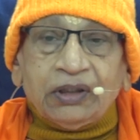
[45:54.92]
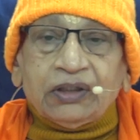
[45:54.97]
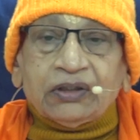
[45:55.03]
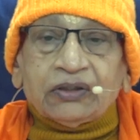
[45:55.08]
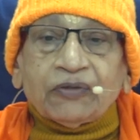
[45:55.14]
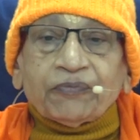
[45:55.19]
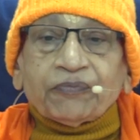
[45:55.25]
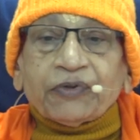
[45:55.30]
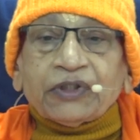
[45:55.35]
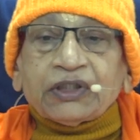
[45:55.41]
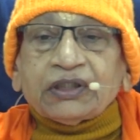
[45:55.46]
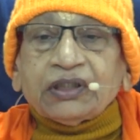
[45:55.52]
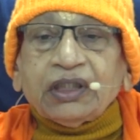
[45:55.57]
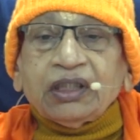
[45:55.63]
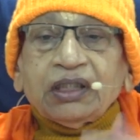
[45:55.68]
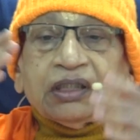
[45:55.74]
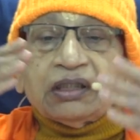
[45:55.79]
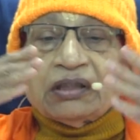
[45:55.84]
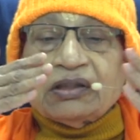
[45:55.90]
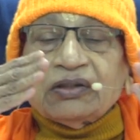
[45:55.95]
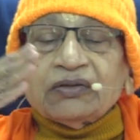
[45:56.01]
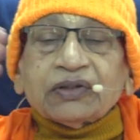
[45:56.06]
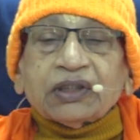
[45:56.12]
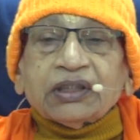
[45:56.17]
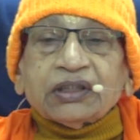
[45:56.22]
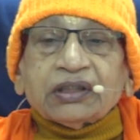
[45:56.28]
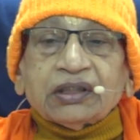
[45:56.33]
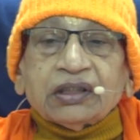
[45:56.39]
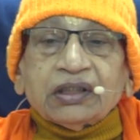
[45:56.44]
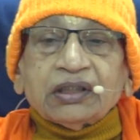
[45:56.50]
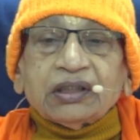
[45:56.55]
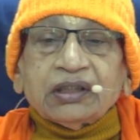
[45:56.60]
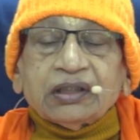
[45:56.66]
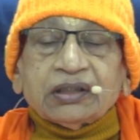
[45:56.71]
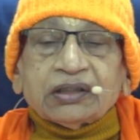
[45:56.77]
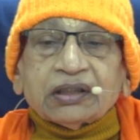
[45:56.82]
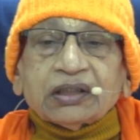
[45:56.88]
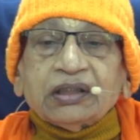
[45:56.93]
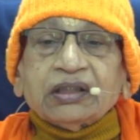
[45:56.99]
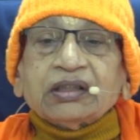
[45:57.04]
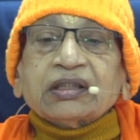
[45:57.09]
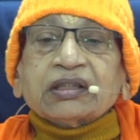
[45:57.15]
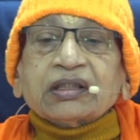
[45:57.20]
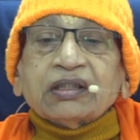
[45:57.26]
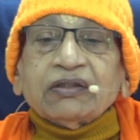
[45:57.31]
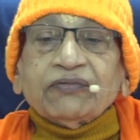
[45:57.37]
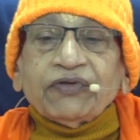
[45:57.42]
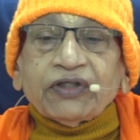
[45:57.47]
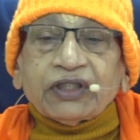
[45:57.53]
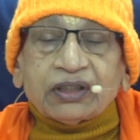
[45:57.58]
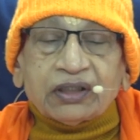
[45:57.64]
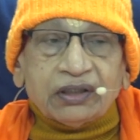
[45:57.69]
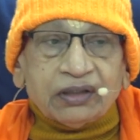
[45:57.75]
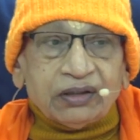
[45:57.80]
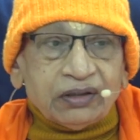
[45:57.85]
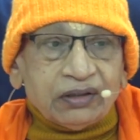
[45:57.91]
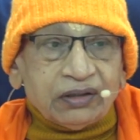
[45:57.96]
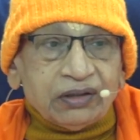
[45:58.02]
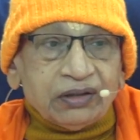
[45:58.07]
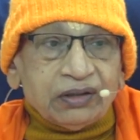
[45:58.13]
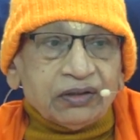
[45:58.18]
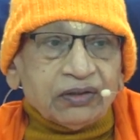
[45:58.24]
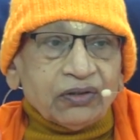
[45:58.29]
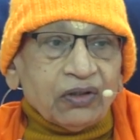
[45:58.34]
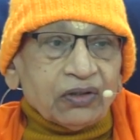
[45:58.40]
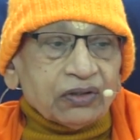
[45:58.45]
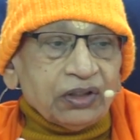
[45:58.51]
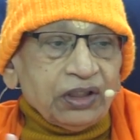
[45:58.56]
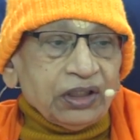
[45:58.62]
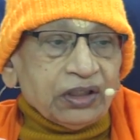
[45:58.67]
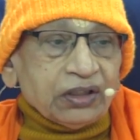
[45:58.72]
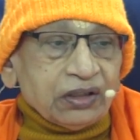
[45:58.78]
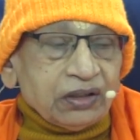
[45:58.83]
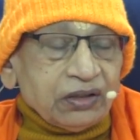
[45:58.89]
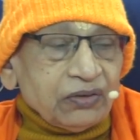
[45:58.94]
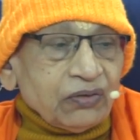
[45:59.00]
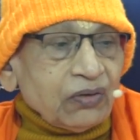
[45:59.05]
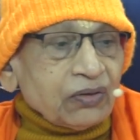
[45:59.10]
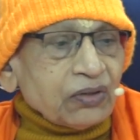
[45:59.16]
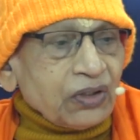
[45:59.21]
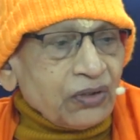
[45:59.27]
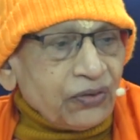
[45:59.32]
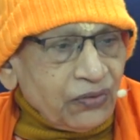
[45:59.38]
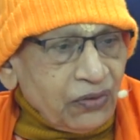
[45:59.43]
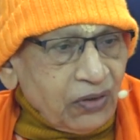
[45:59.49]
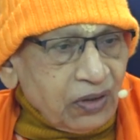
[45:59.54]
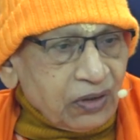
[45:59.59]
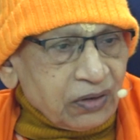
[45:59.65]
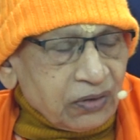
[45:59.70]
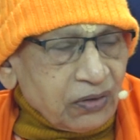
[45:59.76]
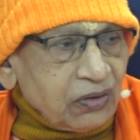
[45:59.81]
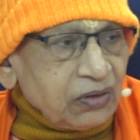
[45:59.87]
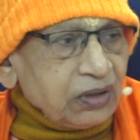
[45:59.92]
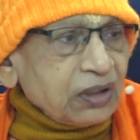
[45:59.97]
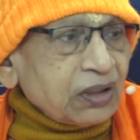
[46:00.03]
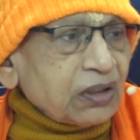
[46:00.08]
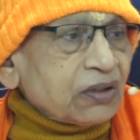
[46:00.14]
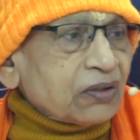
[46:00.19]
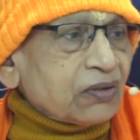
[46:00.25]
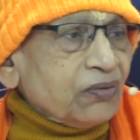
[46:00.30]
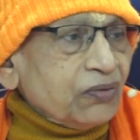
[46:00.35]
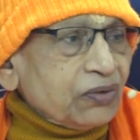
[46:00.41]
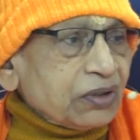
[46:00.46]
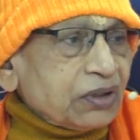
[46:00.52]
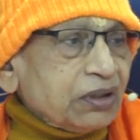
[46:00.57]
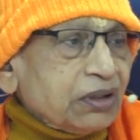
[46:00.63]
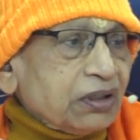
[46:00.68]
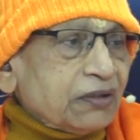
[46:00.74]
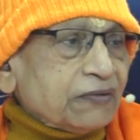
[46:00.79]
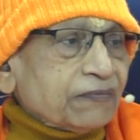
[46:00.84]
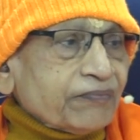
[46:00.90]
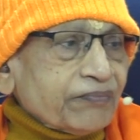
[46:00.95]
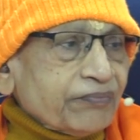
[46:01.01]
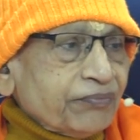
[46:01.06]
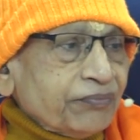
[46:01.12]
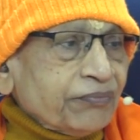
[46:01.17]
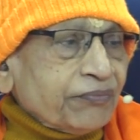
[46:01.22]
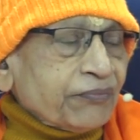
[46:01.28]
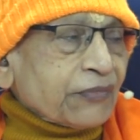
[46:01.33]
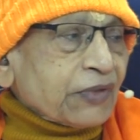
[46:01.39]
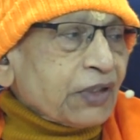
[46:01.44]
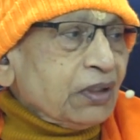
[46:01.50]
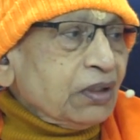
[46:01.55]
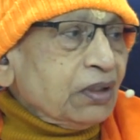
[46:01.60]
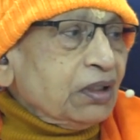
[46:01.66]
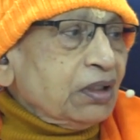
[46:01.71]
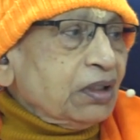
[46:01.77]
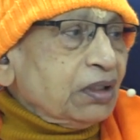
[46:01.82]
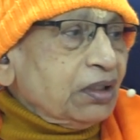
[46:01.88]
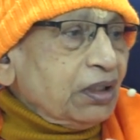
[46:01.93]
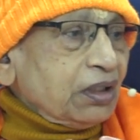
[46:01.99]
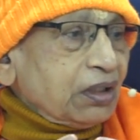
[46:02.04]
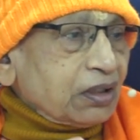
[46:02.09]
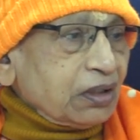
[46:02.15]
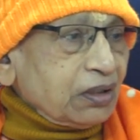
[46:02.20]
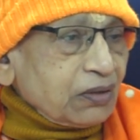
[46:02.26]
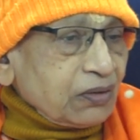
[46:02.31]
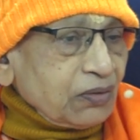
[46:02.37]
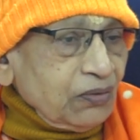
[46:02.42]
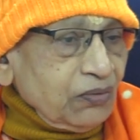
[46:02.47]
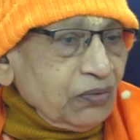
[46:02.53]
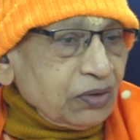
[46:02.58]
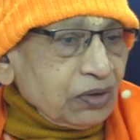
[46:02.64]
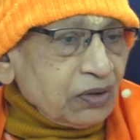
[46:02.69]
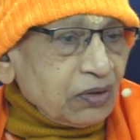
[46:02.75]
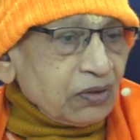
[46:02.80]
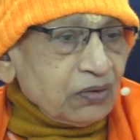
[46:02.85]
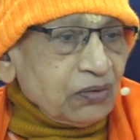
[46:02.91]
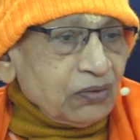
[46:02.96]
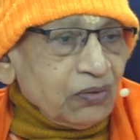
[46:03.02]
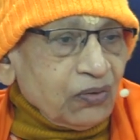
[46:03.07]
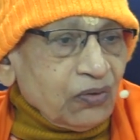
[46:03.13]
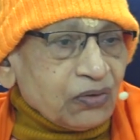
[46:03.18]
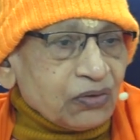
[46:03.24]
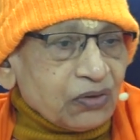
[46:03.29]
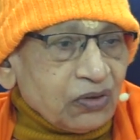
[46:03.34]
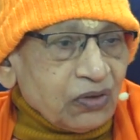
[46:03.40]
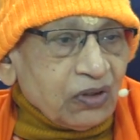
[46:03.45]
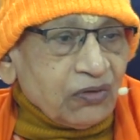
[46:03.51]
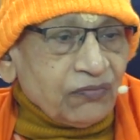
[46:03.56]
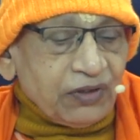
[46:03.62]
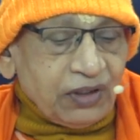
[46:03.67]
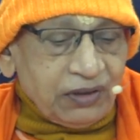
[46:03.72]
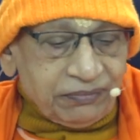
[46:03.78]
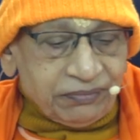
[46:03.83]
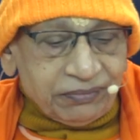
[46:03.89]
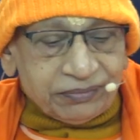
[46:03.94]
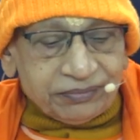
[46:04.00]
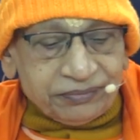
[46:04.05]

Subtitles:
So pratyaya is, you can say, it's a conviction, cognition, or the thought, or the conclusion here. The conclusion or notion of aham.